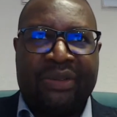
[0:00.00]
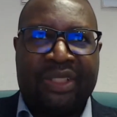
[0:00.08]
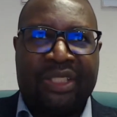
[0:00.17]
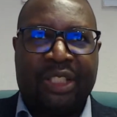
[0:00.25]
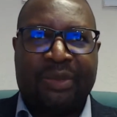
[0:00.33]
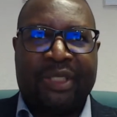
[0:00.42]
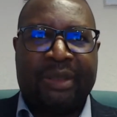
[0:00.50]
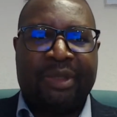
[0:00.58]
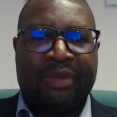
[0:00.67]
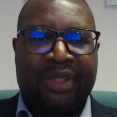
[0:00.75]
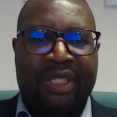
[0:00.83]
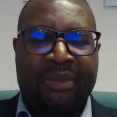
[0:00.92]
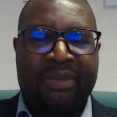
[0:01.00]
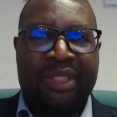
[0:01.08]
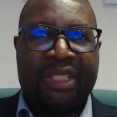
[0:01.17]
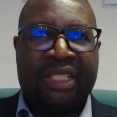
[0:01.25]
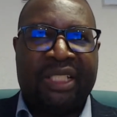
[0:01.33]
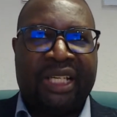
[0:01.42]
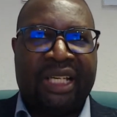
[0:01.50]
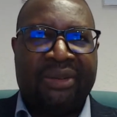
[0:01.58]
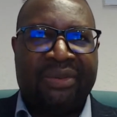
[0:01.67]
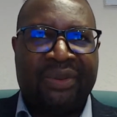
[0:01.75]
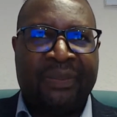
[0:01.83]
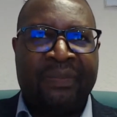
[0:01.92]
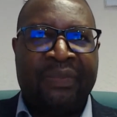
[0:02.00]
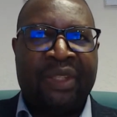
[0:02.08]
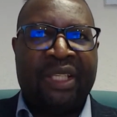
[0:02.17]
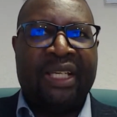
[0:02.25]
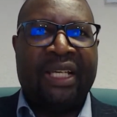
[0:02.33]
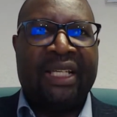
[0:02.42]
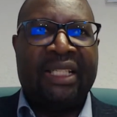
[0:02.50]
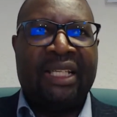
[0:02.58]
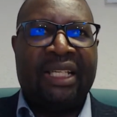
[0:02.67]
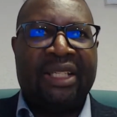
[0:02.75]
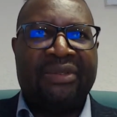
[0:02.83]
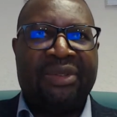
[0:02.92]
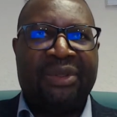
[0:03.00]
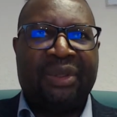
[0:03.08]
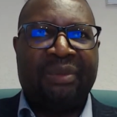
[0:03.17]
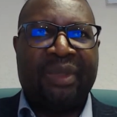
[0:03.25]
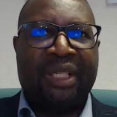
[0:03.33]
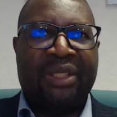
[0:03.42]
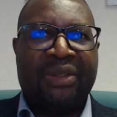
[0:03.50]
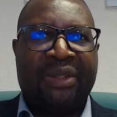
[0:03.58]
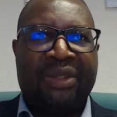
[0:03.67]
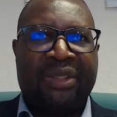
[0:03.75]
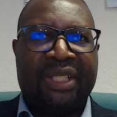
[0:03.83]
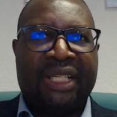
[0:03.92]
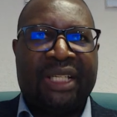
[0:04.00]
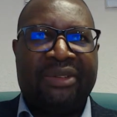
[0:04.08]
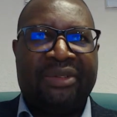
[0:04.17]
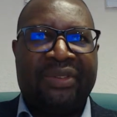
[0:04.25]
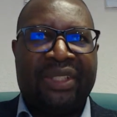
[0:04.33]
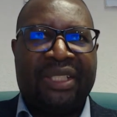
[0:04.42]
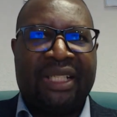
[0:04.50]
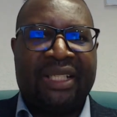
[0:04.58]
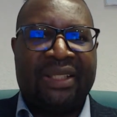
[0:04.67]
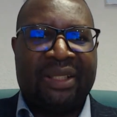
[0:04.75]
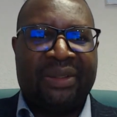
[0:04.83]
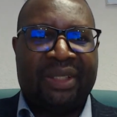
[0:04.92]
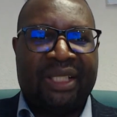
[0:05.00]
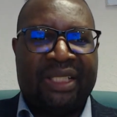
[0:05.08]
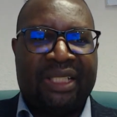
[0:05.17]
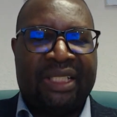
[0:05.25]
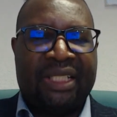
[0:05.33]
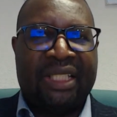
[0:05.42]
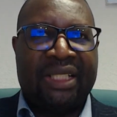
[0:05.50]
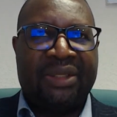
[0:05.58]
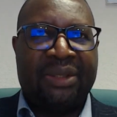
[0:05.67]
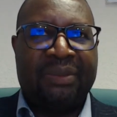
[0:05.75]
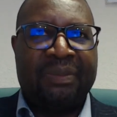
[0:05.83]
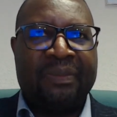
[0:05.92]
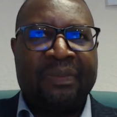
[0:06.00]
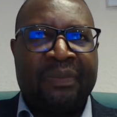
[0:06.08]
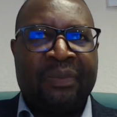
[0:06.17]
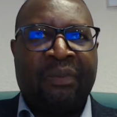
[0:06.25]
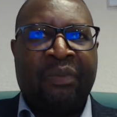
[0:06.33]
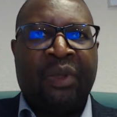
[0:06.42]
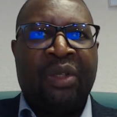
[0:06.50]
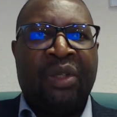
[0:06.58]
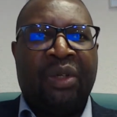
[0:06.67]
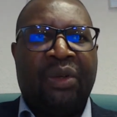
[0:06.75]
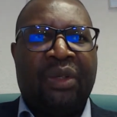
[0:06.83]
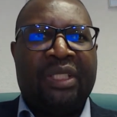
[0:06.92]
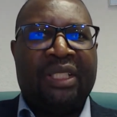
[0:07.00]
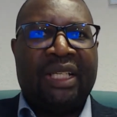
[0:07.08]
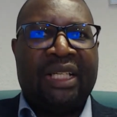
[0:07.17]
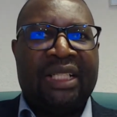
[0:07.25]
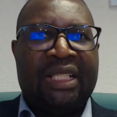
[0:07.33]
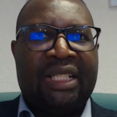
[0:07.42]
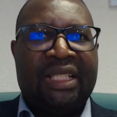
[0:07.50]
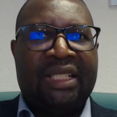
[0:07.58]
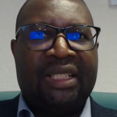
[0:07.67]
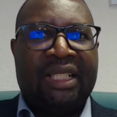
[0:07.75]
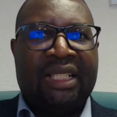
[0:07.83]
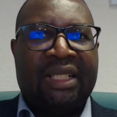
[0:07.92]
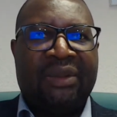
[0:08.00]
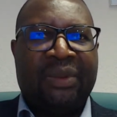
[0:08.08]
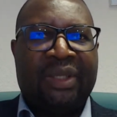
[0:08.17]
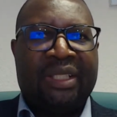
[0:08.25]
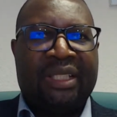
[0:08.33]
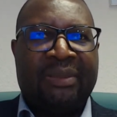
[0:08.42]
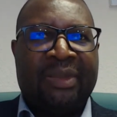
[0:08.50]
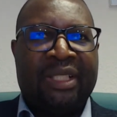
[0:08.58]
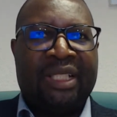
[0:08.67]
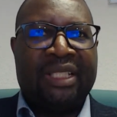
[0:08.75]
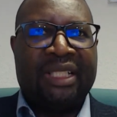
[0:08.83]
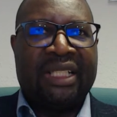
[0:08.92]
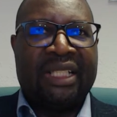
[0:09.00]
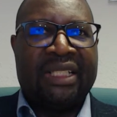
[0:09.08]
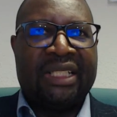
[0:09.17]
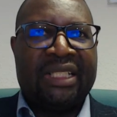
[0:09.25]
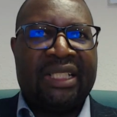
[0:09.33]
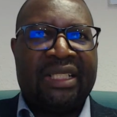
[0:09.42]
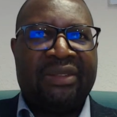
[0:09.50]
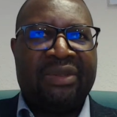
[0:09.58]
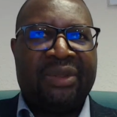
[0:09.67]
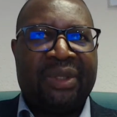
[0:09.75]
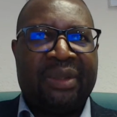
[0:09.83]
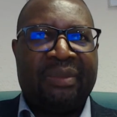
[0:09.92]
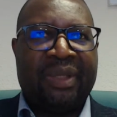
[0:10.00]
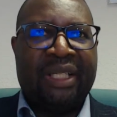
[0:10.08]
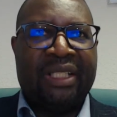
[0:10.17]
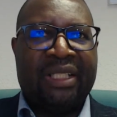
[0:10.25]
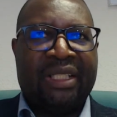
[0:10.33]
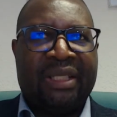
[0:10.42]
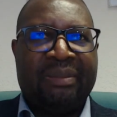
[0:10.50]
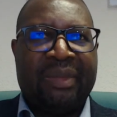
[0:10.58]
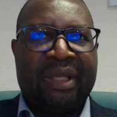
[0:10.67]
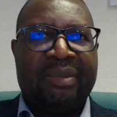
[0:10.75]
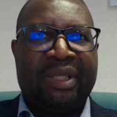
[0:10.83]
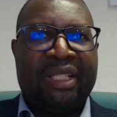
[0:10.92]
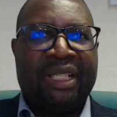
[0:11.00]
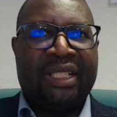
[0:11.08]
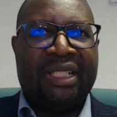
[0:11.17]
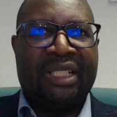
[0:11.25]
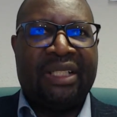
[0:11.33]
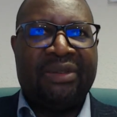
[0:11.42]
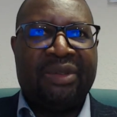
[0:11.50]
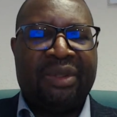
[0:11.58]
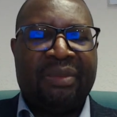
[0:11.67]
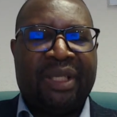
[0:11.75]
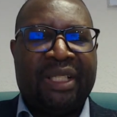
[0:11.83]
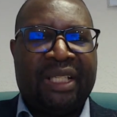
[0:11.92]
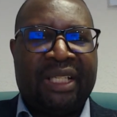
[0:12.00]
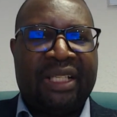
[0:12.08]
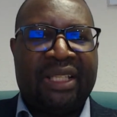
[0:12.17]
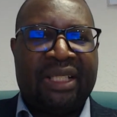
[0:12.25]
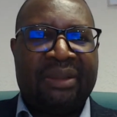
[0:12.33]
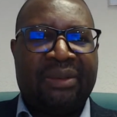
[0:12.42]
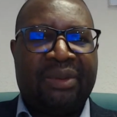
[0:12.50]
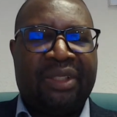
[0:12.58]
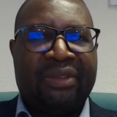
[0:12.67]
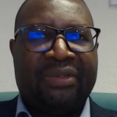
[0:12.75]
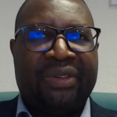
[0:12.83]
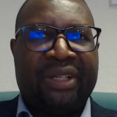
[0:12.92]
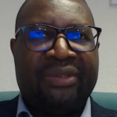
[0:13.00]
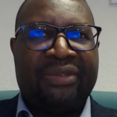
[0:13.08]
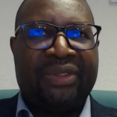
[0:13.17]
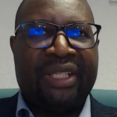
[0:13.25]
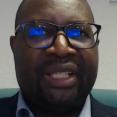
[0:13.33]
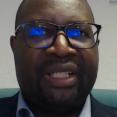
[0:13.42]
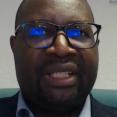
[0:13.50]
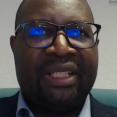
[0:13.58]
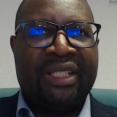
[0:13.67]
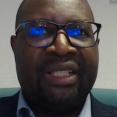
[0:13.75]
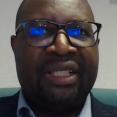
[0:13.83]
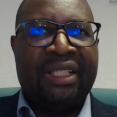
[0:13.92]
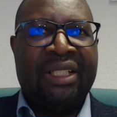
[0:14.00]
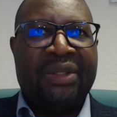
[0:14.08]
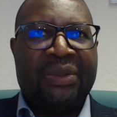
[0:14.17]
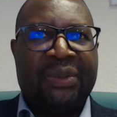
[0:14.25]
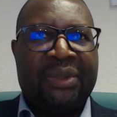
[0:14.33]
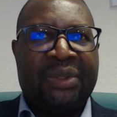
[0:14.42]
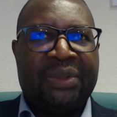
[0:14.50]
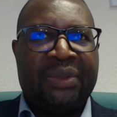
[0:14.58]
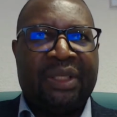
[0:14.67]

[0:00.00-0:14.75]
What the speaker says: was responsible for them didn't have any leave to remain or any visa in the United Kingdom. Ordinarily, when someone is granted leave to remain, they may be granted leave to remain either on the 5-year route